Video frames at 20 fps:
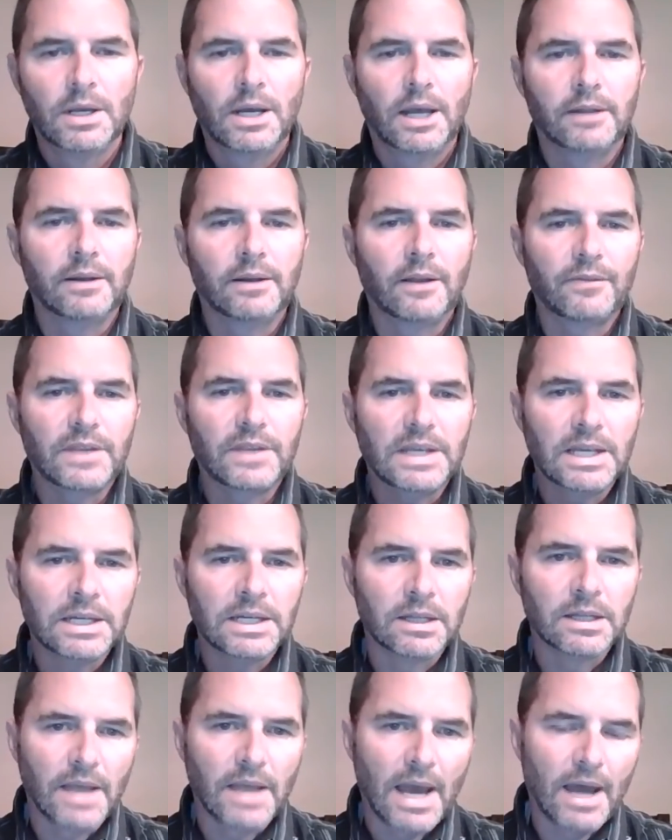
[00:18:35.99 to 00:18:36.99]
And at the
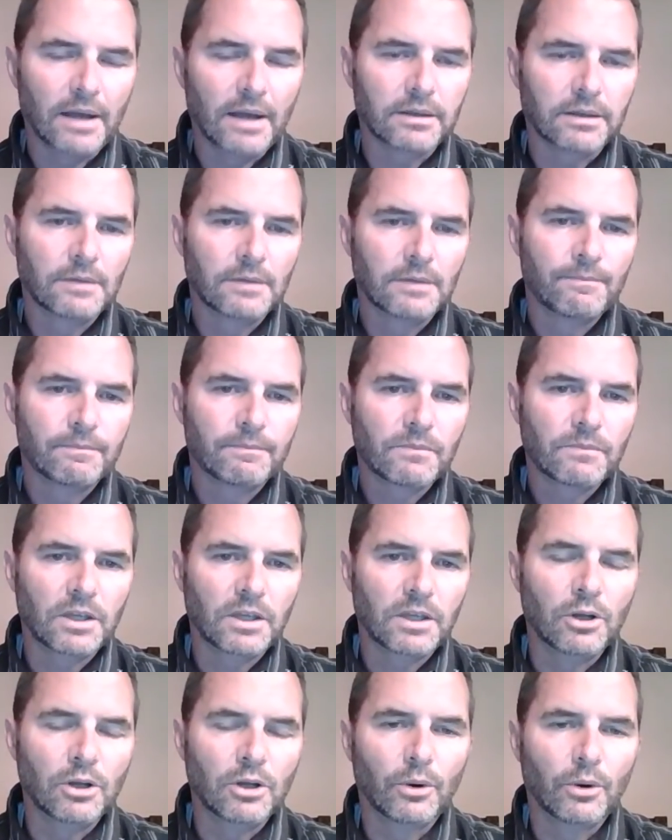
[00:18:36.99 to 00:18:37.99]
end of that,
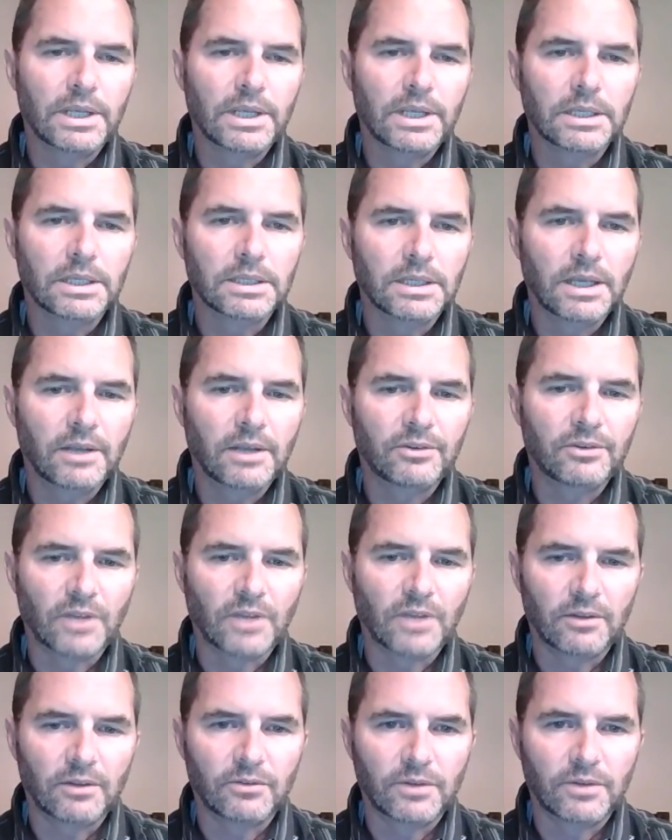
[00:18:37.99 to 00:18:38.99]
he
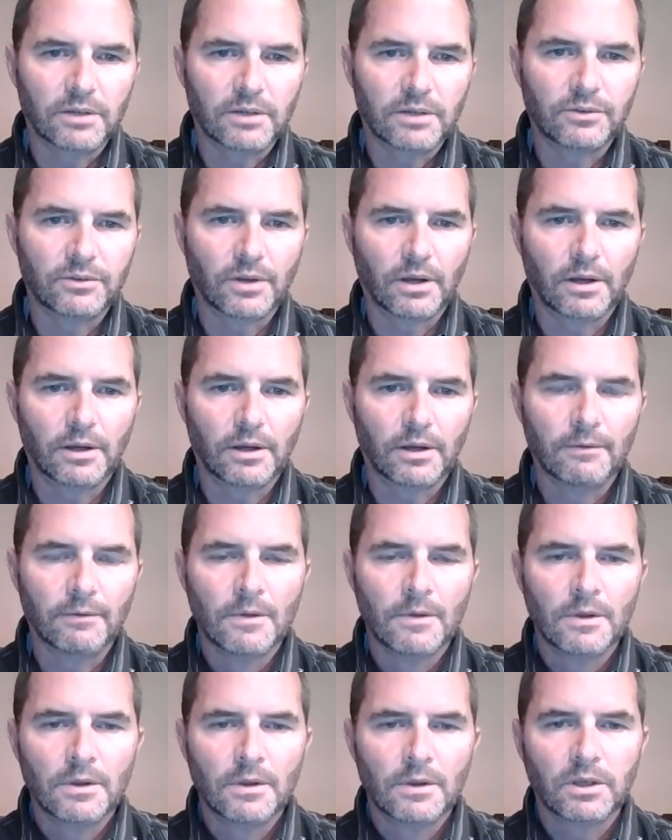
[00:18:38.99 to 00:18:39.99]
says that,
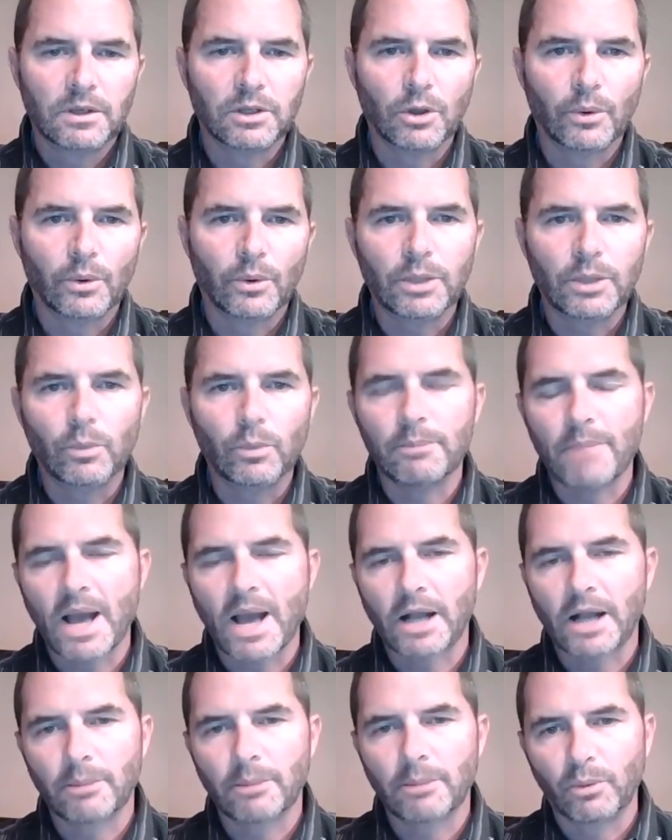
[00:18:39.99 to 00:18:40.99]
he went
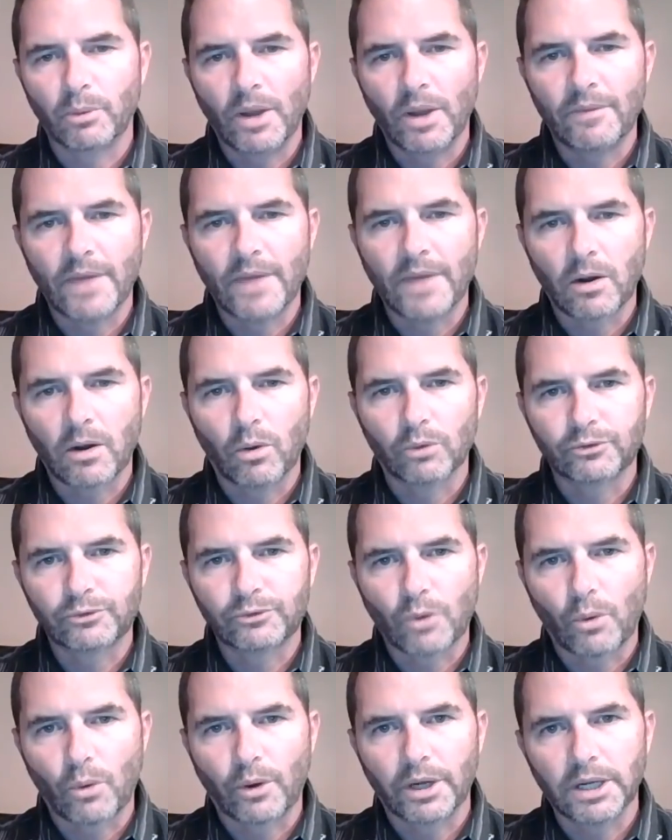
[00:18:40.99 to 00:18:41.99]
back up and read that whole
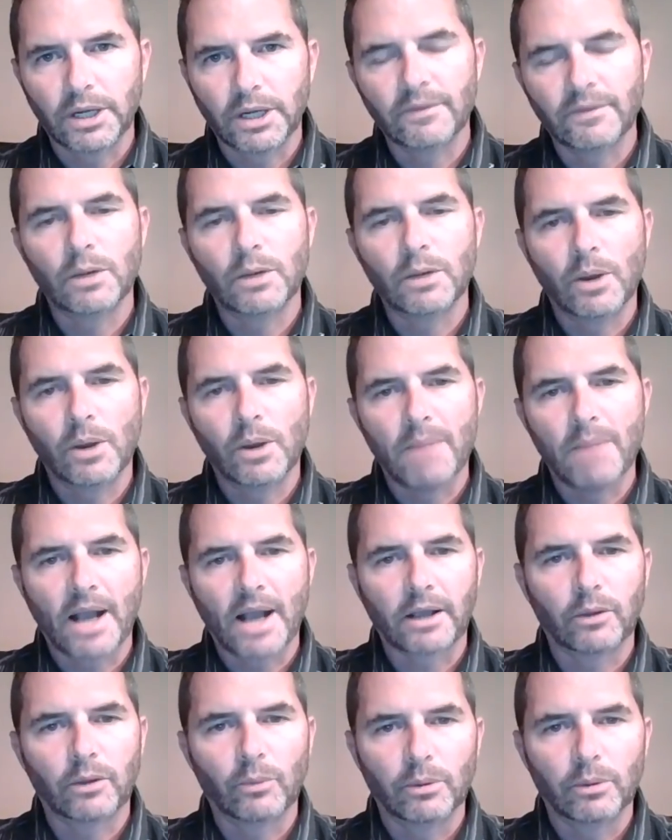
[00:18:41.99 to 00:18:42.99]
story, and then he went
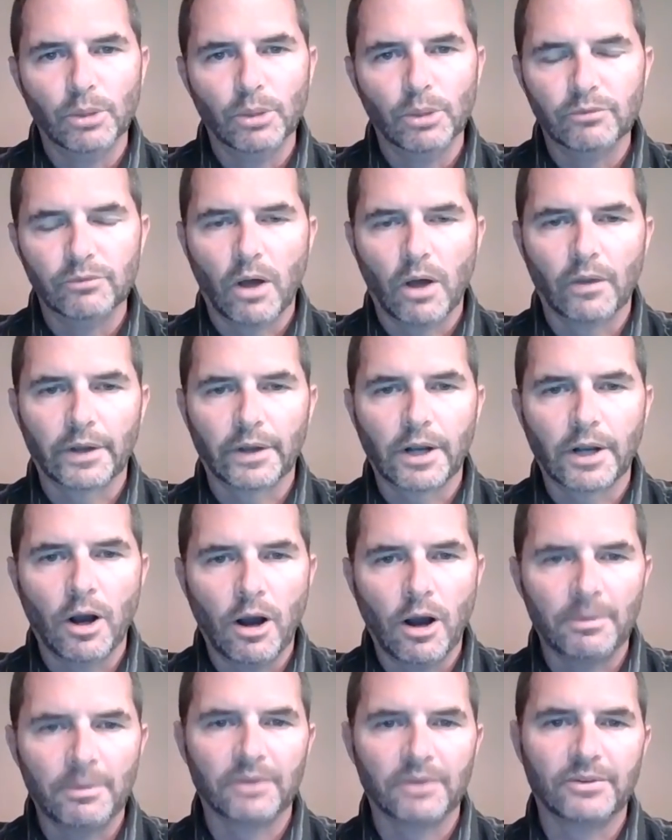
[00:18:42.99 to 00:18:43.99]
back and removed all the
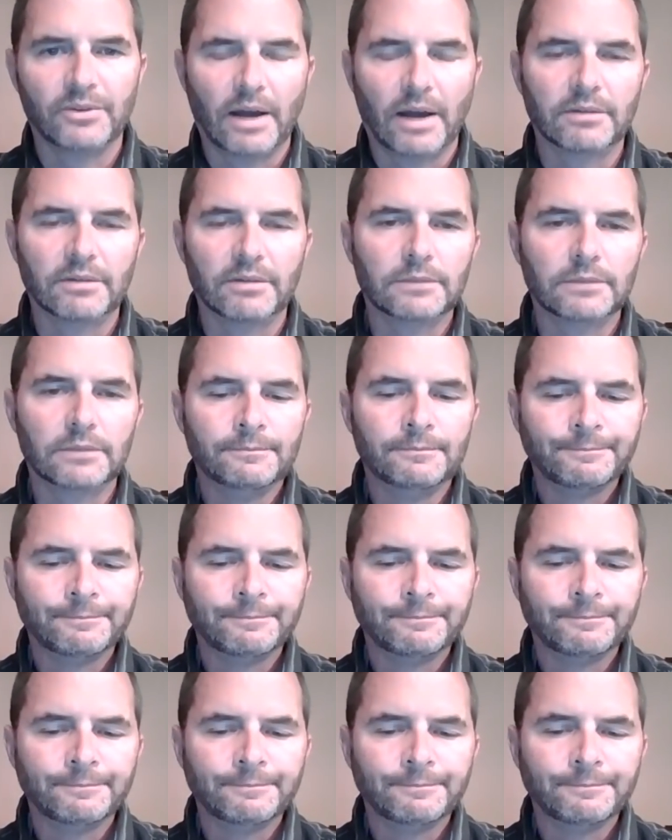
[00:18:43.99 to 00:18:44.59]
commas out of it.